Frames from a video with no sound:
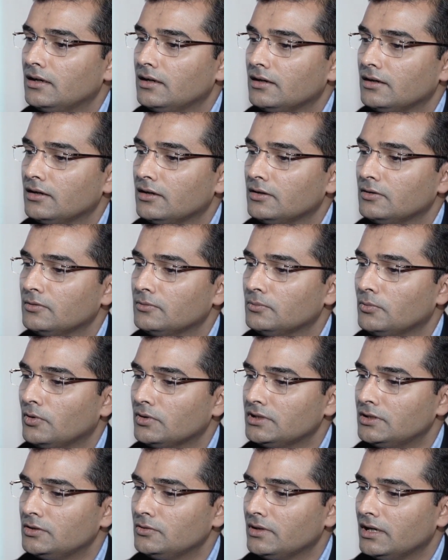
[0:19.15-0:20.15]

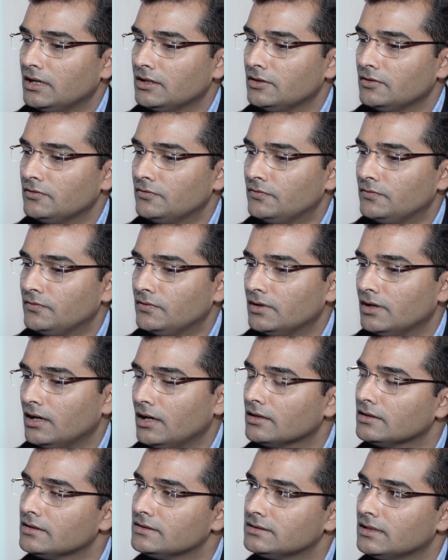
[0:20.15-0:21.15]
Wanted to kind of
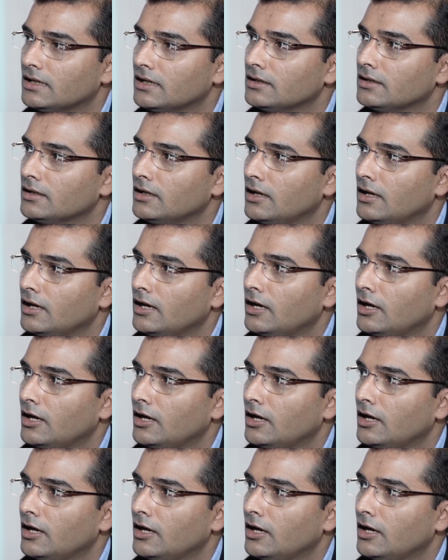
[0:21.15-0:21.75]
understand,